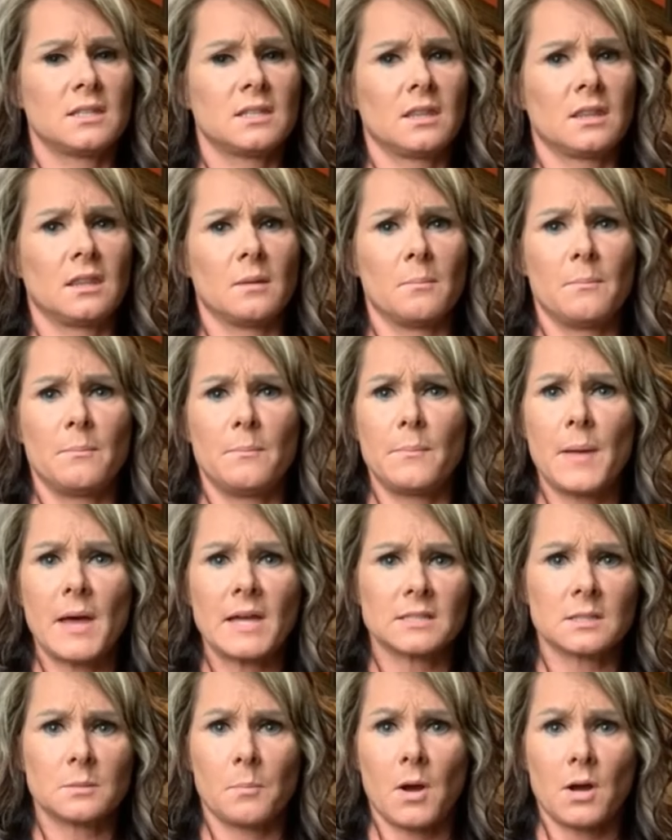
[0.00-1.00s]
the
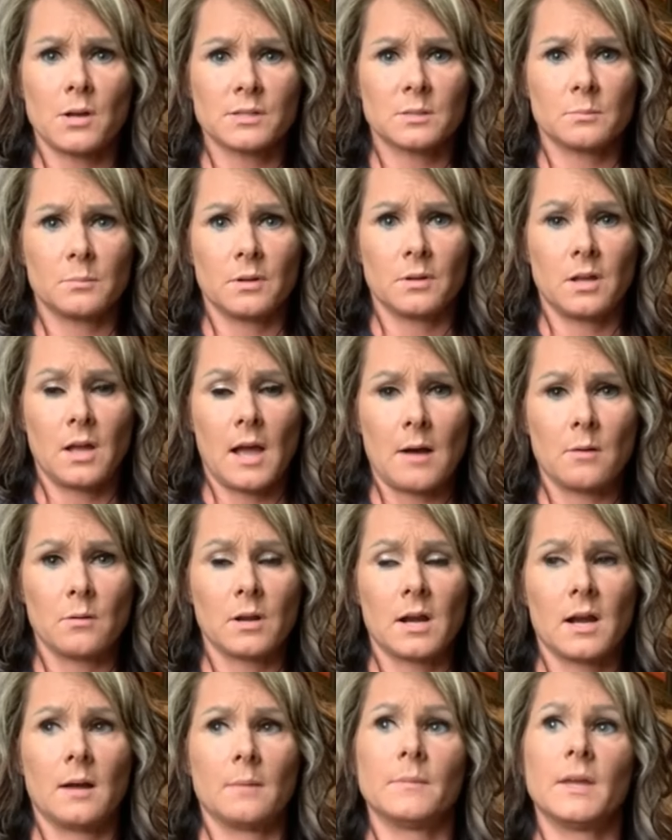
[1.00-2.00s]
best possible
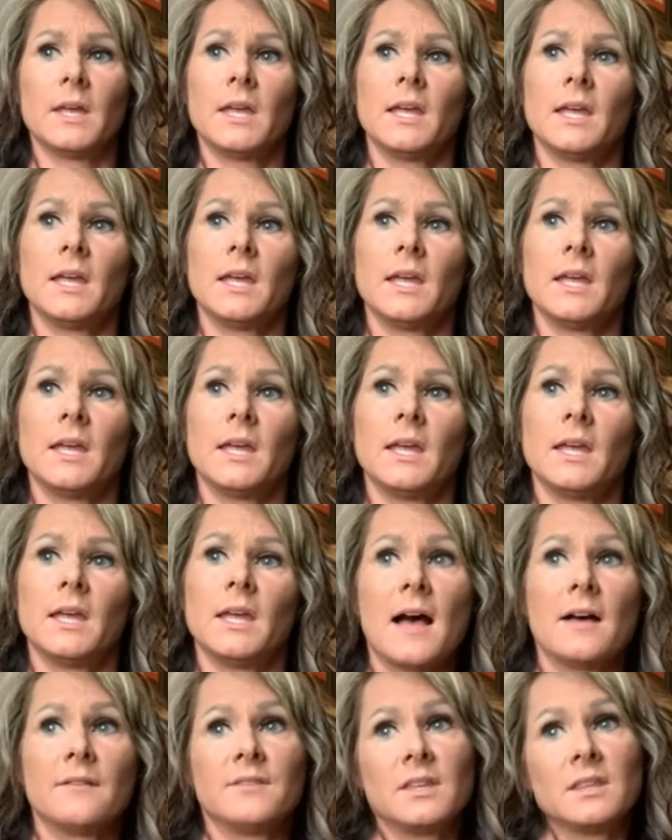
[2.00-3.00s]
outcome. And
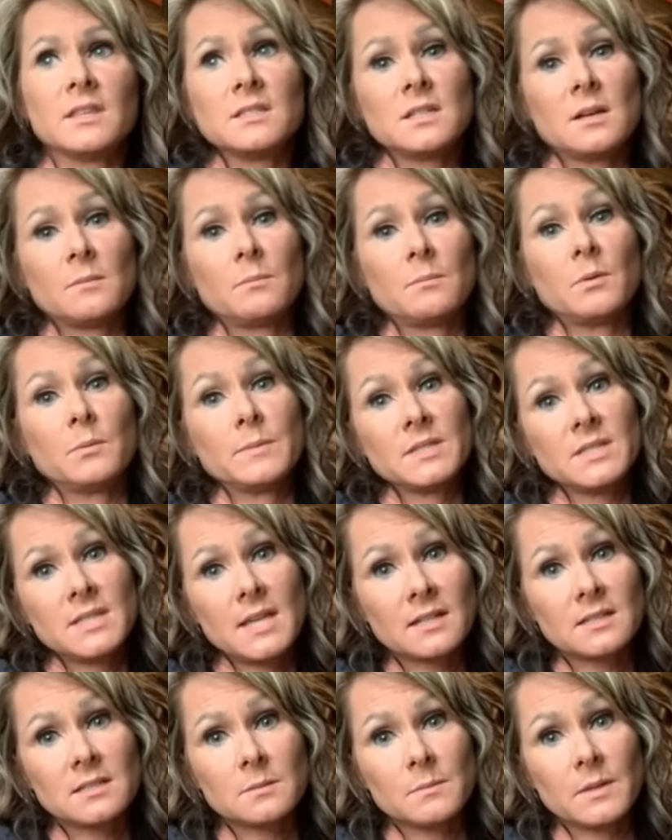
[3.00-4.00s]
having the double
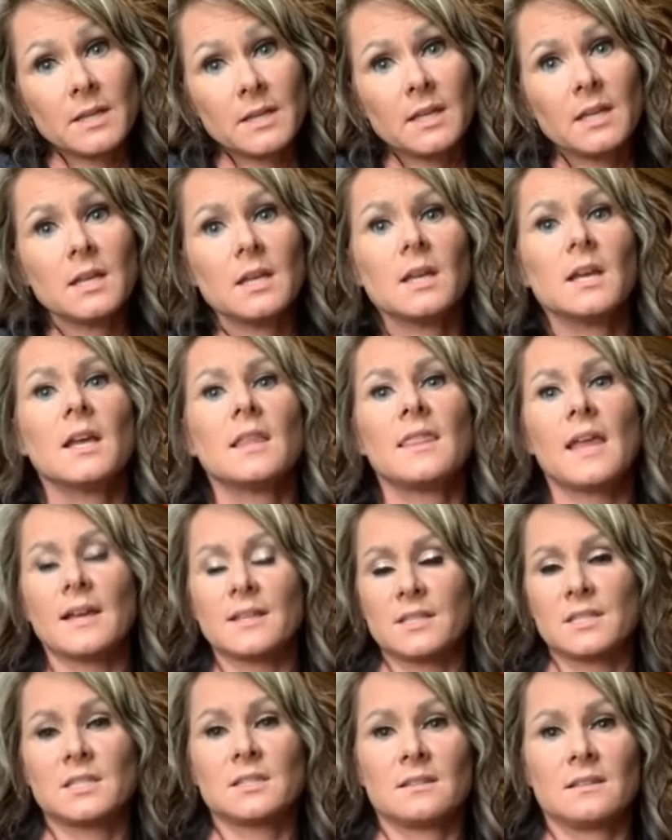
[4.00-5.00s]
mastectomy,
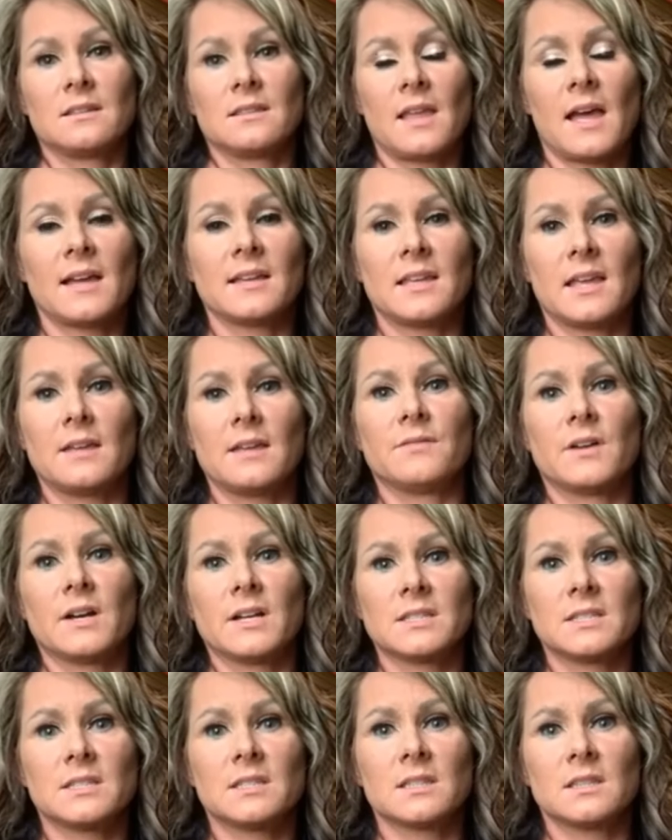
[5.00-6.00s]
that gave
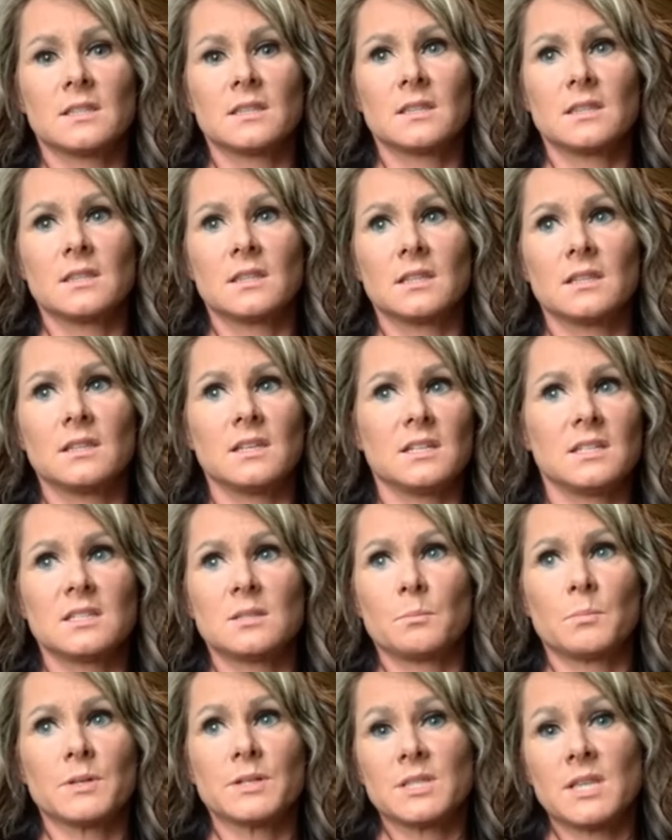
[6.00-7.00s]
us the
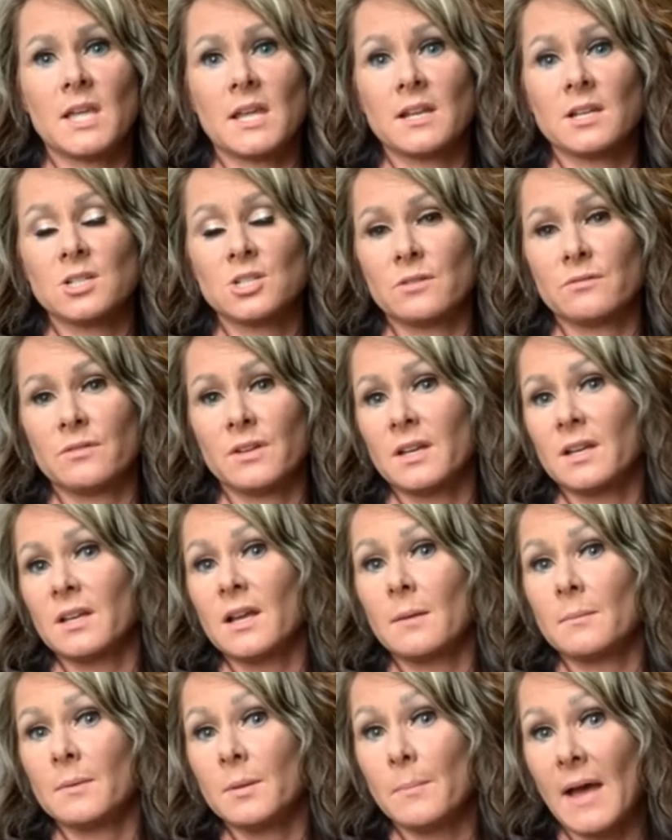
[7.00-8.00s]
least percentage of it
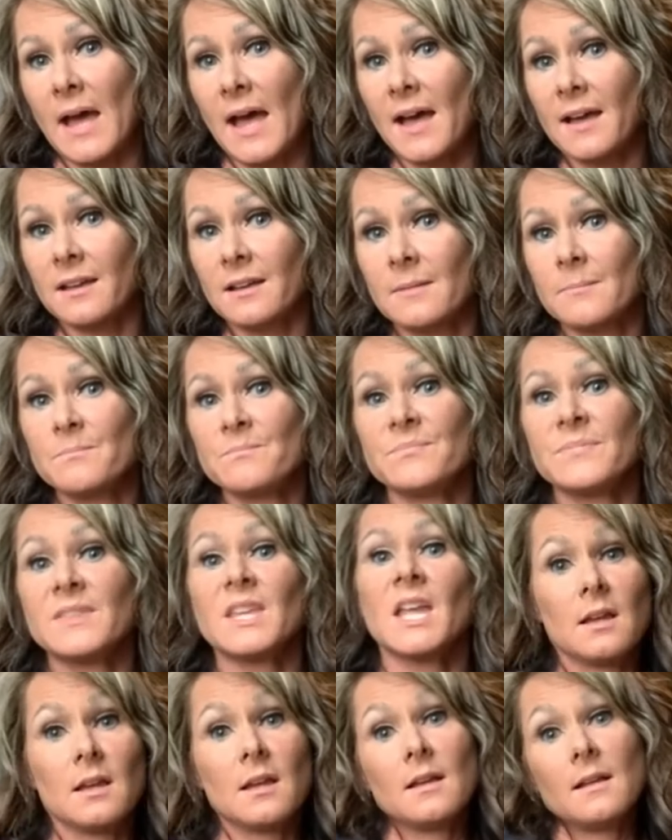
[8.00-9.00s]
coming back.
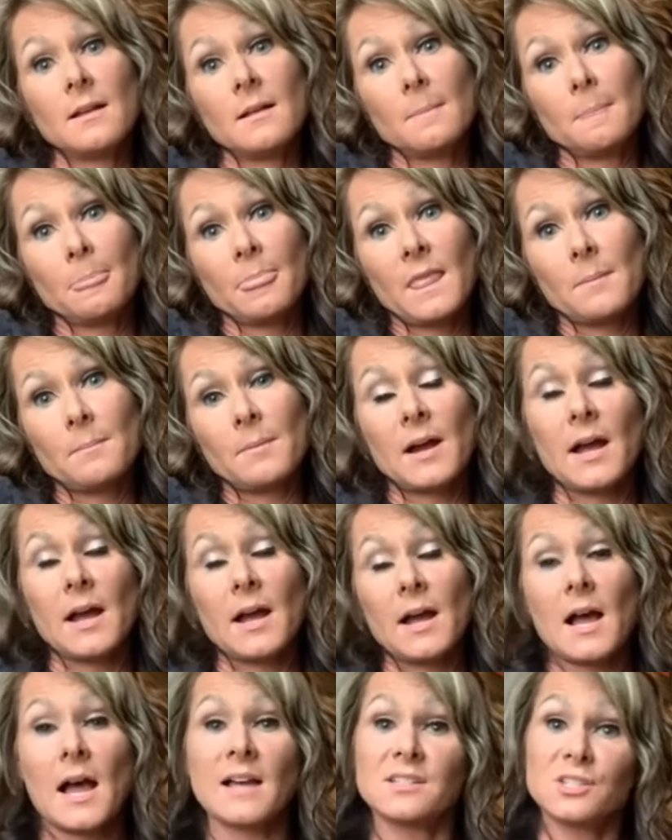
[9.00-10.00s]
But
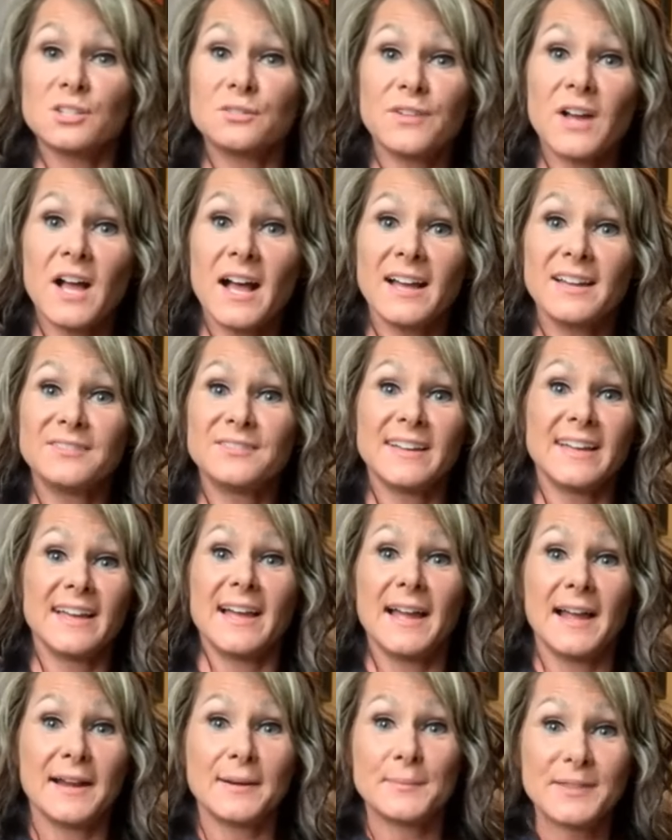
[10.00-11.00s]
I survived,
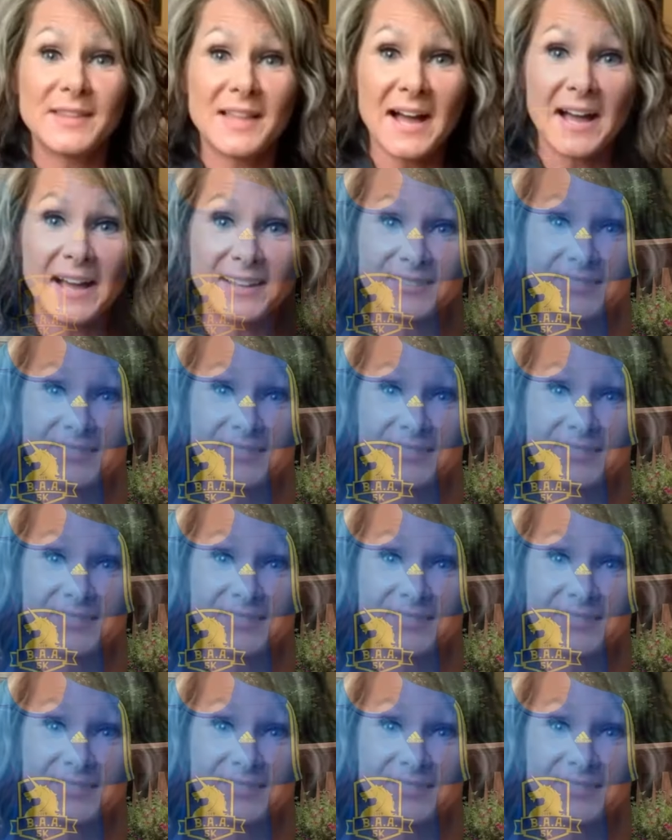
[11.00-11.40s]
and I'm alive,